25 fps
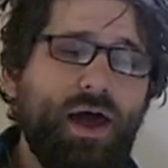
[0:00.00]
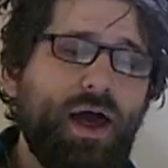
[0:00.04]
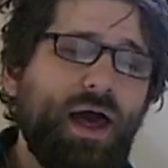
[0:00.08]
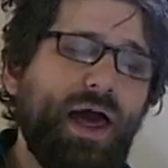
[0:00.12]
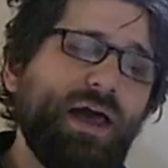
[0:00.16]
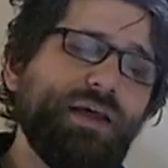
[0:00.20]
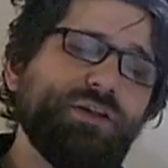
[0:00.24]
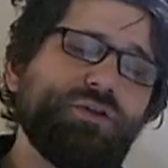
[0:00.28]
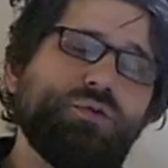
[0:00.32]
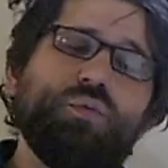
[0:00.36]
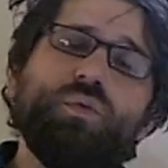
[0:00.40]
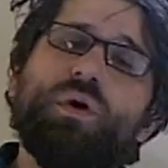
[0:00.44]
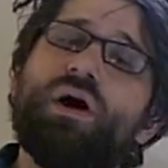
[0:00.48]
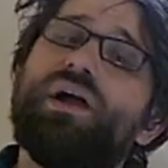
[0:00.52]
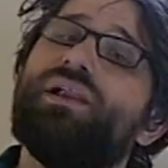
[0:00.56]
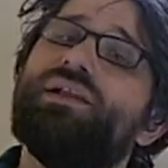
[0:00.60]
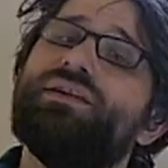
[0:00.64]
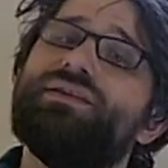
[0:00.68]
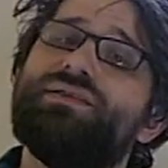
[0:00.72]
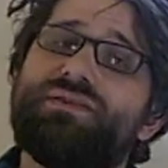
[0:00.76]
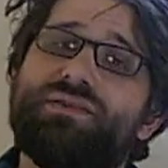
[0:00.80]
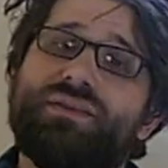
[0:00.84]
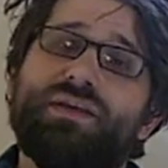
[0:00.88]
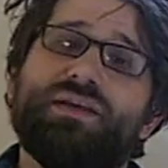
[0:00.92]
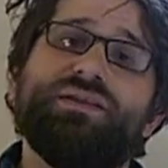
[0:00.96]
as well as
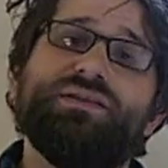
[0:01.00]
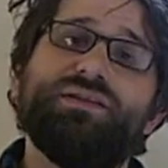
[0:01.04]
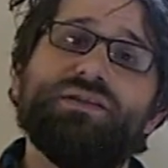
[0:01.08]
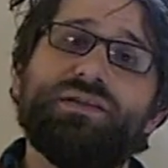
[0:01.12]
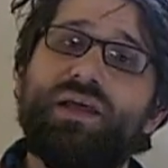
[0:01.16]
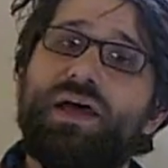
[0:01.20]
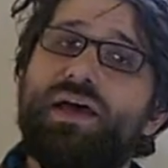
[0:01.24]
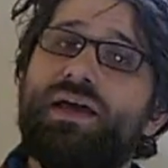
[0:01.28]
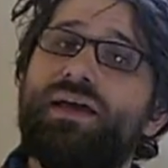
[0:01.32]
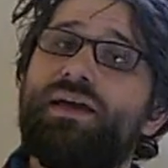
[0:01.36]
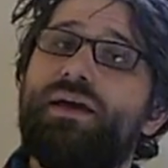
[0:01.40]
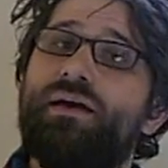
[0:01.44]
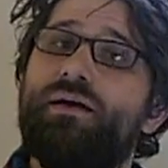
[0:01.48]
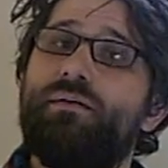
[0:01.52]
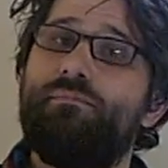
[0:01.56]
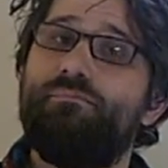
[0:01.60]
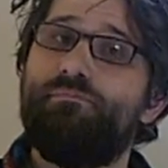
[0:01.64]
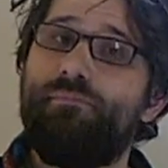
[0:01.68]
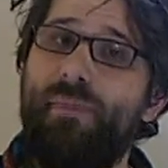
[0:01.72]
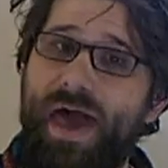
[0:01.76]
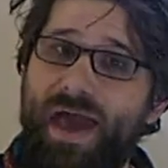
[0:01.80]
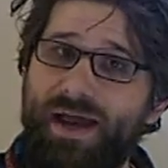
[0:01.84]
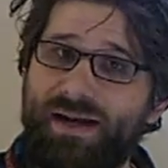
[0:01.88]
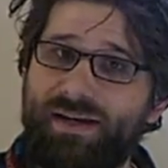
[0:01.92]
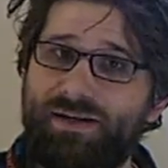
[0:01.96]
things like
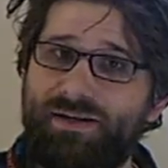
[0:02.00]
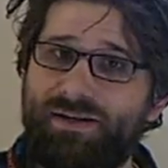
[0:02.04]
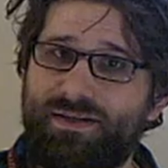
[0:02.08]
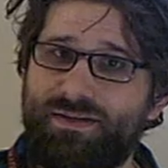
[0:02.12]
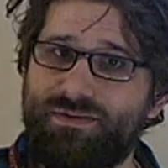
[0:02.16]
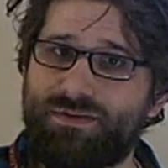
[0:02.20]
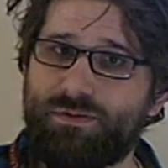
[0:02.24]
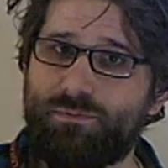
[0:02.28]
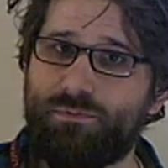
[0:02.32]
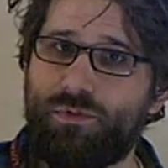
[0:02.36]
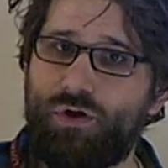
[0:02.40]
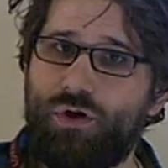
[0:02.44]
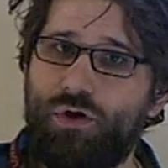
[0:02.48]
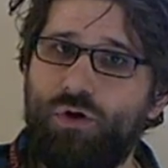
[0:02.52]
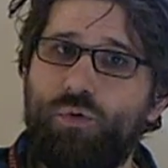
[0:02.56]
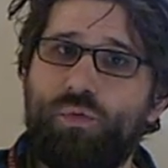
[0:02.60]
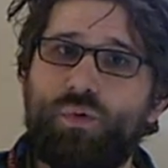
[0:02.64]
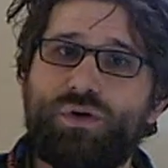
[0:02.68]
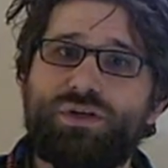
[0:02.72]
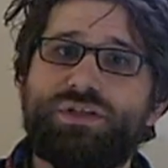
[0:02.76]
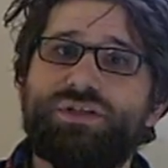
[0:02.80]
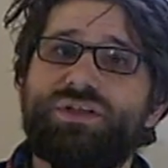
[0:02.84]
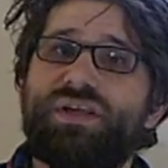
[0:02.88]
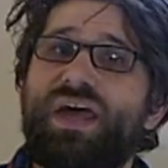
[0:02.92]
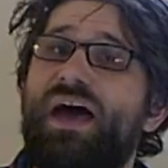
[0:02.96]
magnetism,
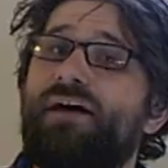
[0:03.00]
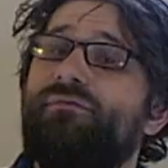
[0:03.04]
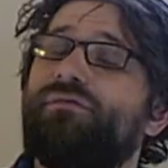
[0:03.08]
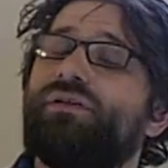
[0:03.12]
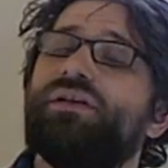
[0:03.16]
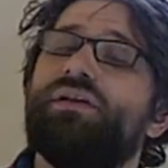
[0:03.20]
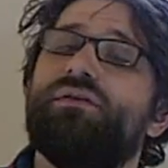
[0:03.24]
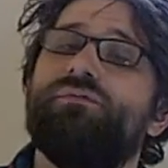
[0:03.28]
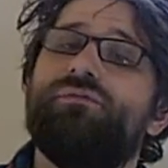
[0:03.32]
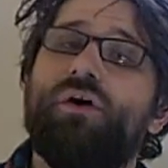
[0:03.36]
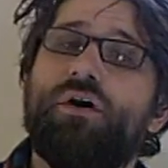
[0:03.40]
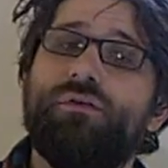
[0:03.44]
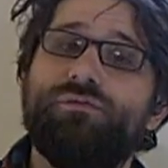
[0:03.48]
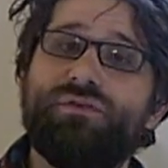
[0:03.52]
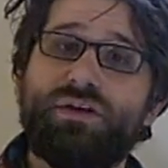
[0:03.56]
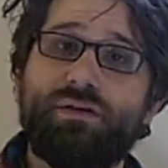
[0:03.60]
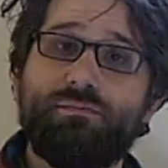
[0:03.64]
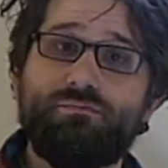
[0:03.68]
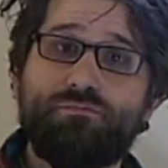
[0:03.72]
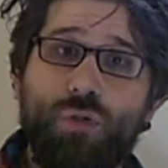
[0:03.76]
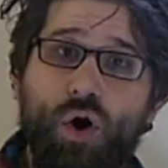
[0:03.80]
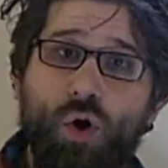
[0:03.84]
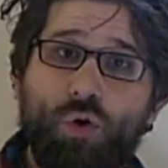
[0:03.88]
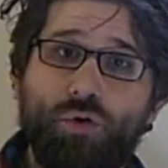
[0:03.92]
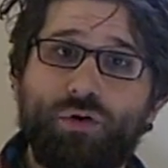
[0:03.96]
which is heavily involved
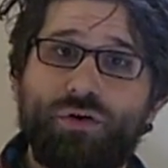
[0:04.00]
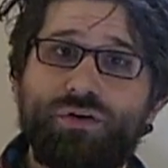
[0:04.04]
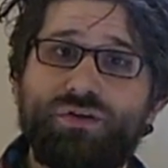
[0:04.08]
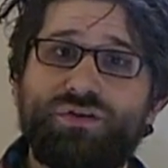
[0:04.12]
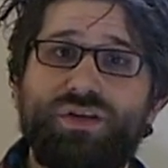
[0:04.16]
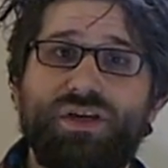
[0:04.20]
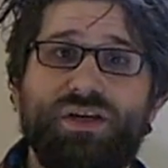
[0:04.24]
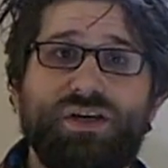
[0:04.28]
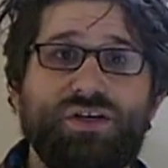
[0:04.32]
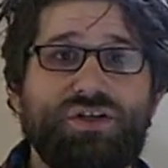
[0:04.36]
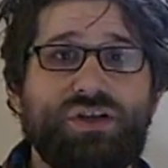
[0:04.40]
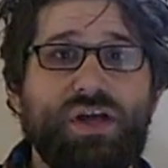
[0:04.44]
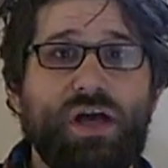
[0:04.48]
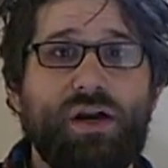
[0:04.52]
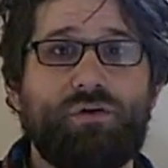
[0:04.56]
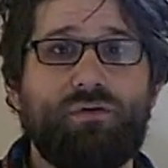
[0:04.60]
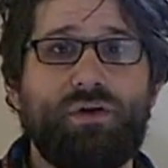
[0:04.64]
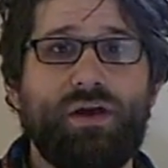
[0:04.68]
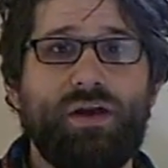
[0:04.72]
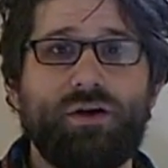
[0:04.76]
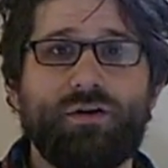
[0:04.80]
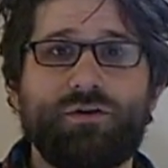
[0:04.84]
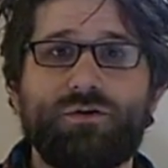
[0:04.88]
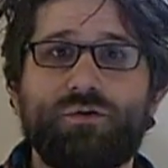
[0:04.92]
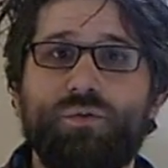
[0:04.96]
in motors and
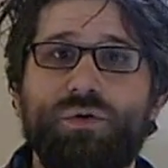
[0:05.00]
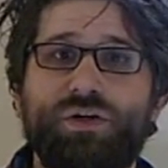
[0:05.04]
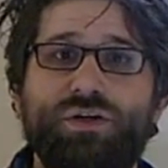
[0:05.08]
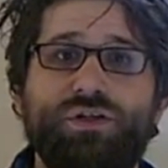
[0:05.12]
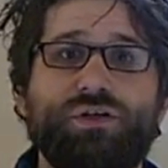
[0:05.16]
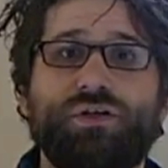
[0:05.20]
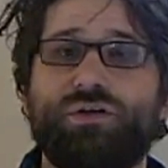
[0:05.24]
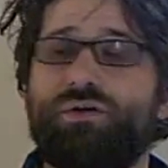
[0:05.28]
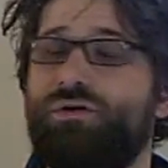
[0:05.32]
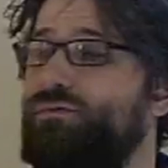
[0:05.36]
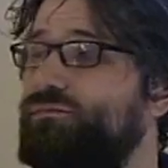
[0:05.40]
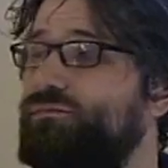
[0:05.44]
generators, which